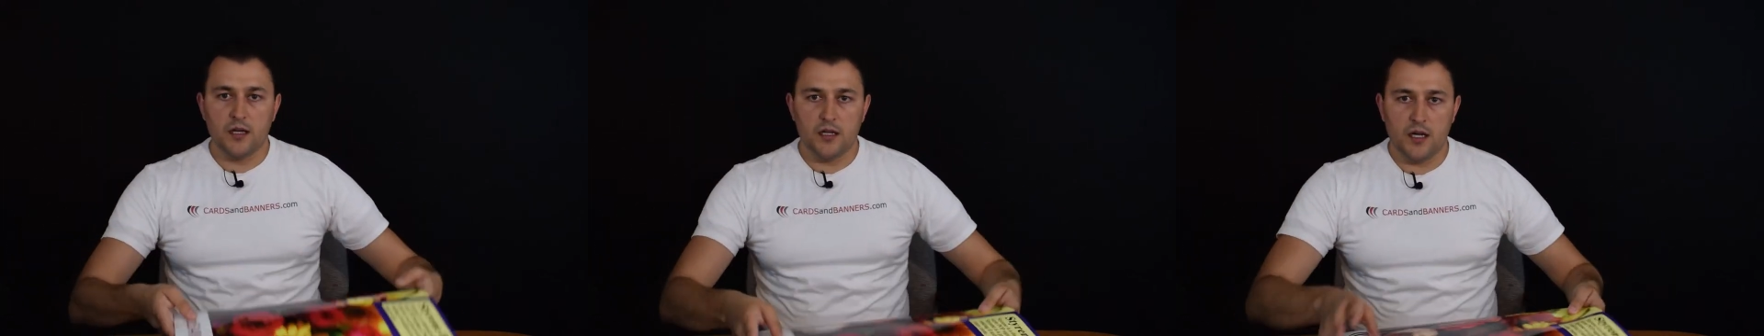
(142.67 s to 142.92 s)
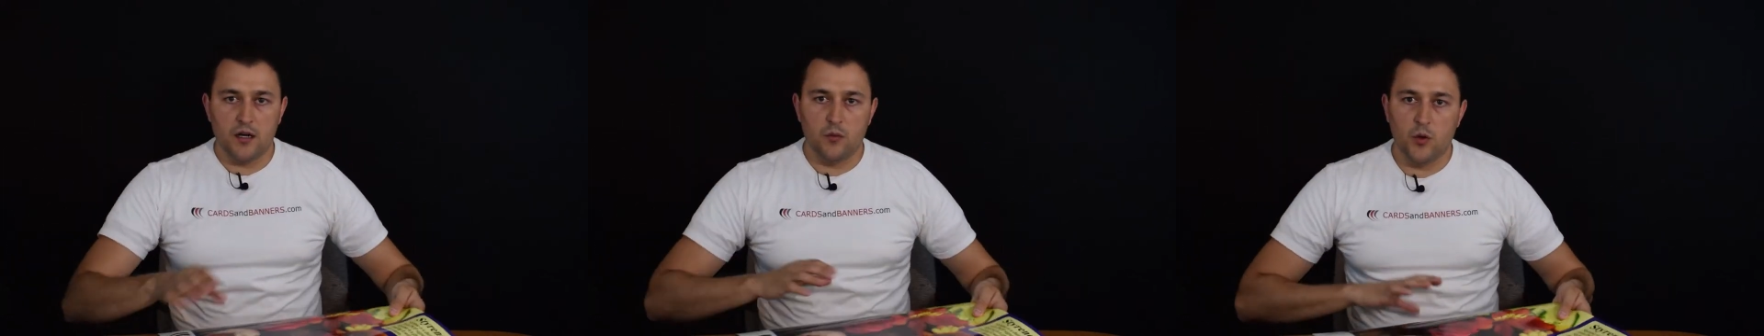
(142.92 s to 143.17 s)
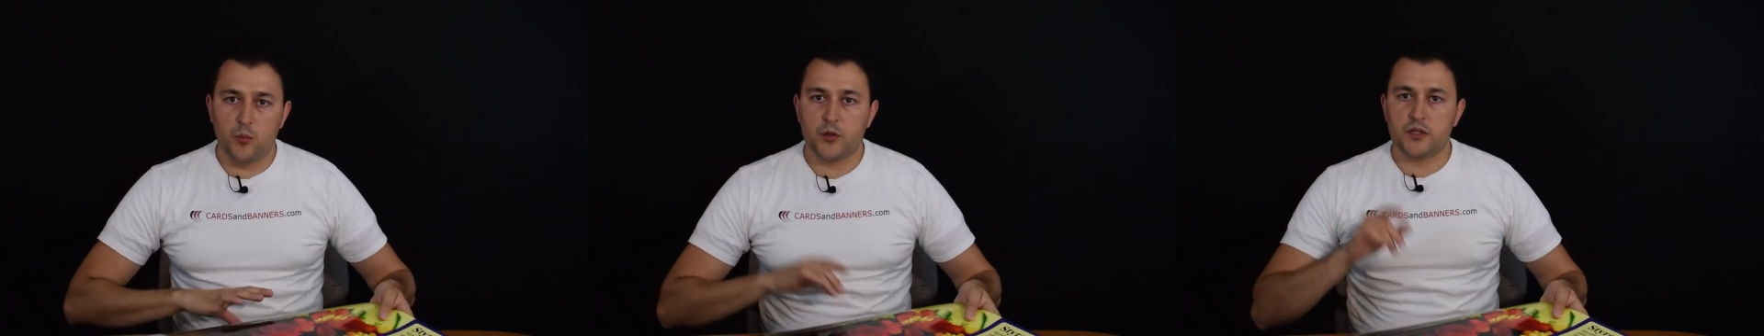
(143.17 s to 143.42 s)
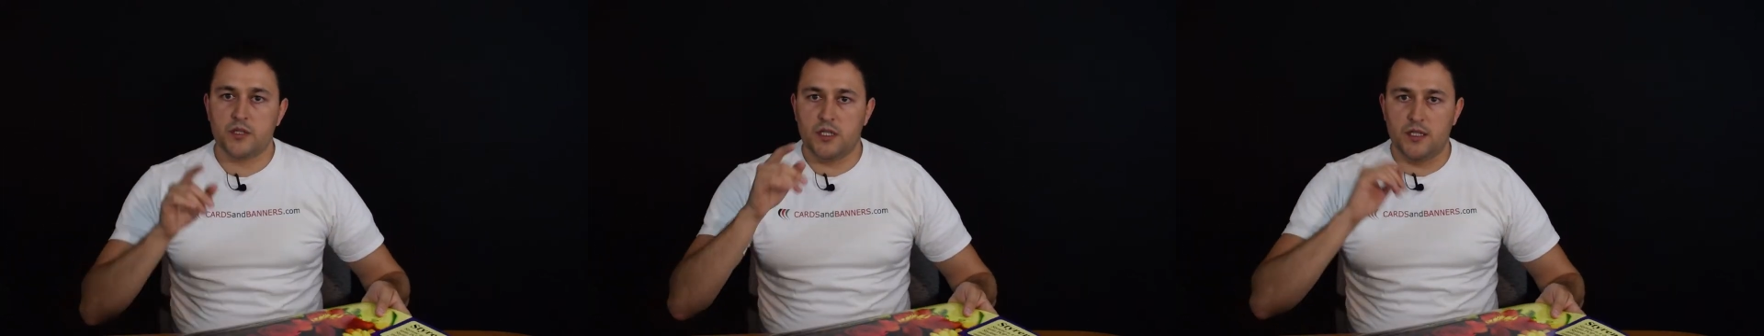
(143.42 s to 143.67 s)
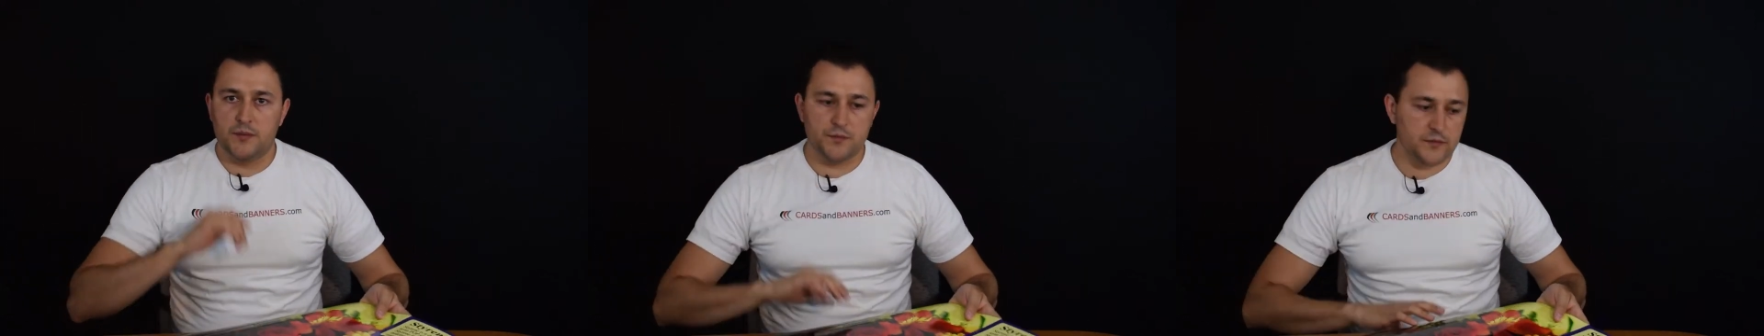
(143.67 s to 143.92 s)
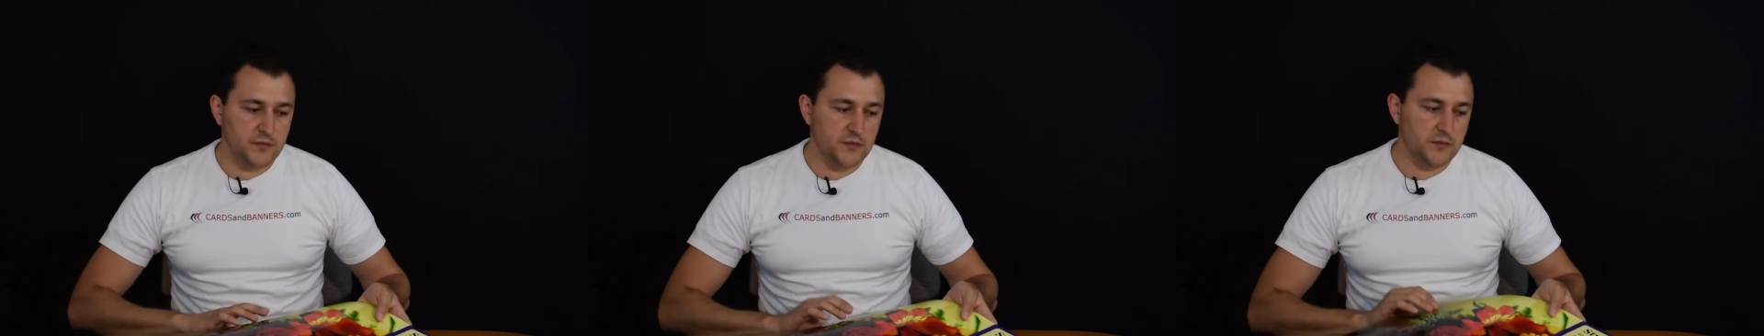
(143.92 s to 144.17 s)
Uh, we'll put the
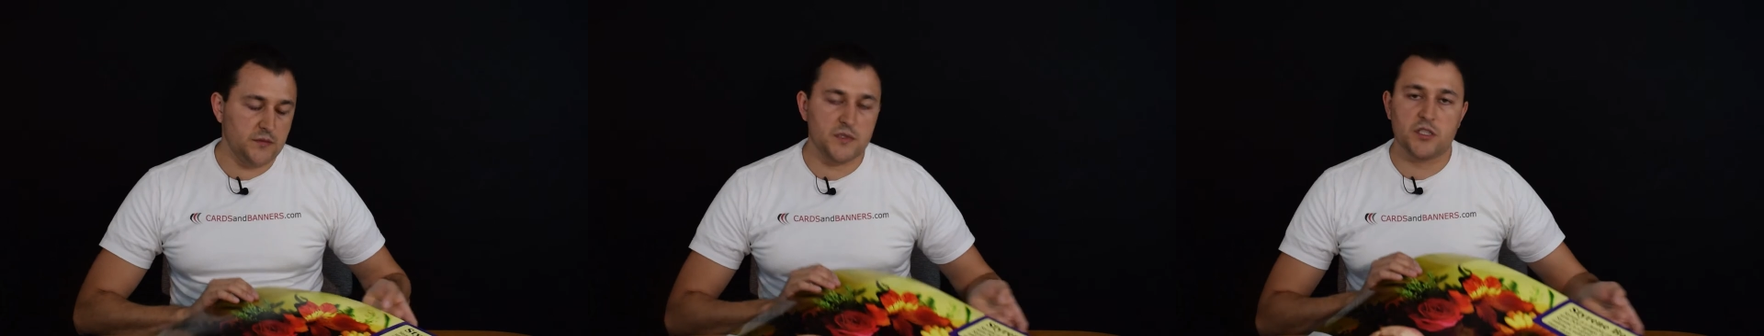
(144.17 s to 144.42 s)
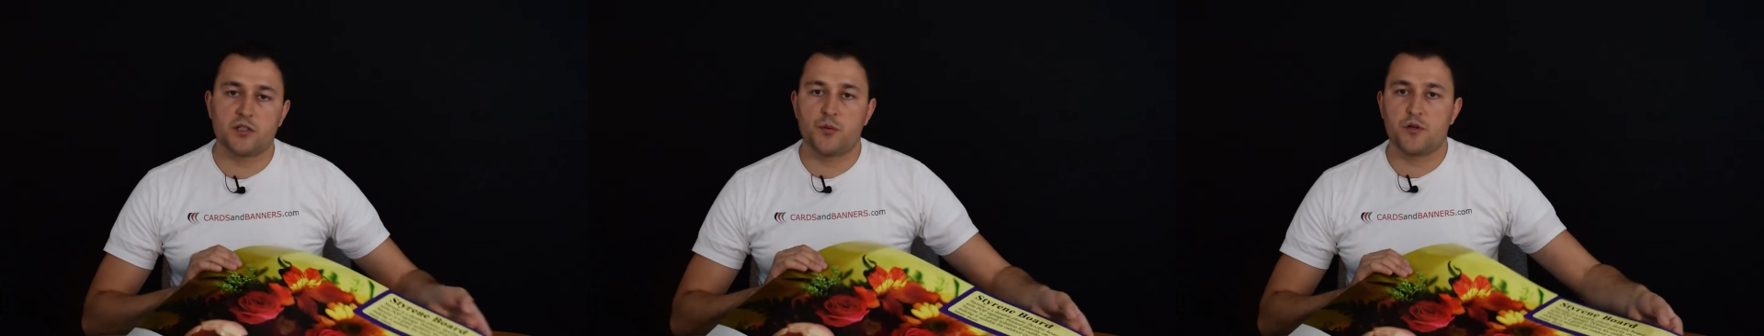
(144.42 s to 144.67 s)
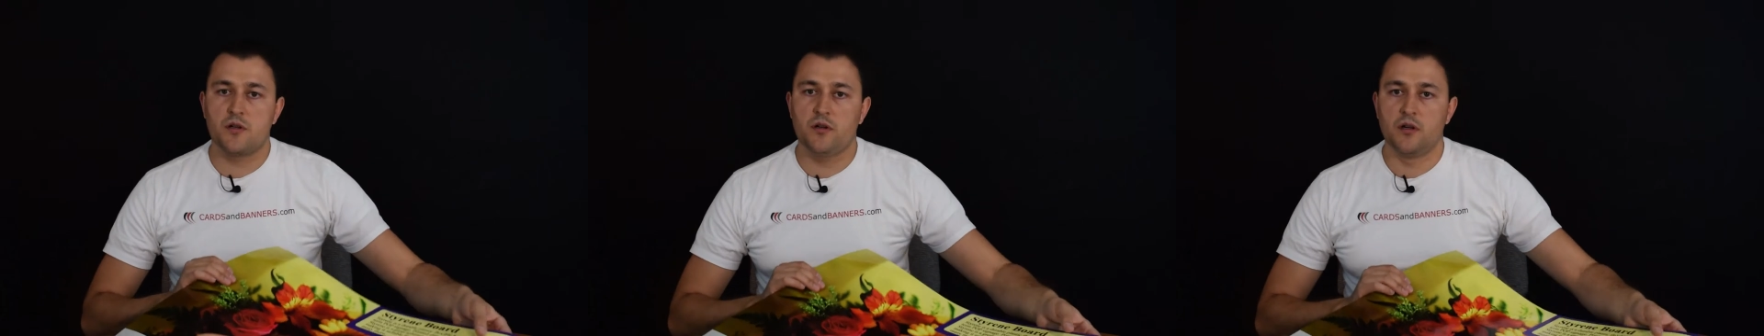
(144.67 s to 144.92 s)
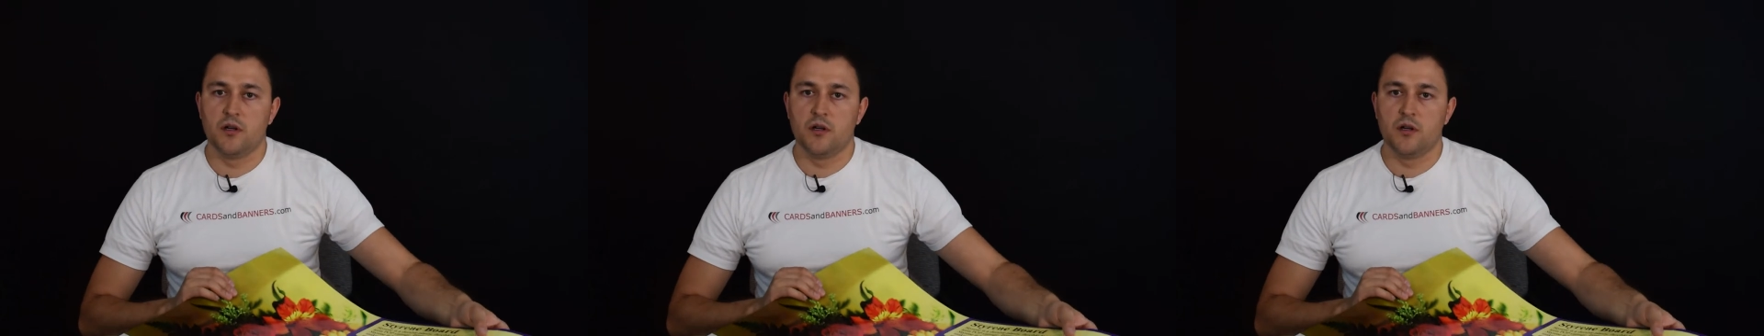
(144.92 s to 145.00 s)
description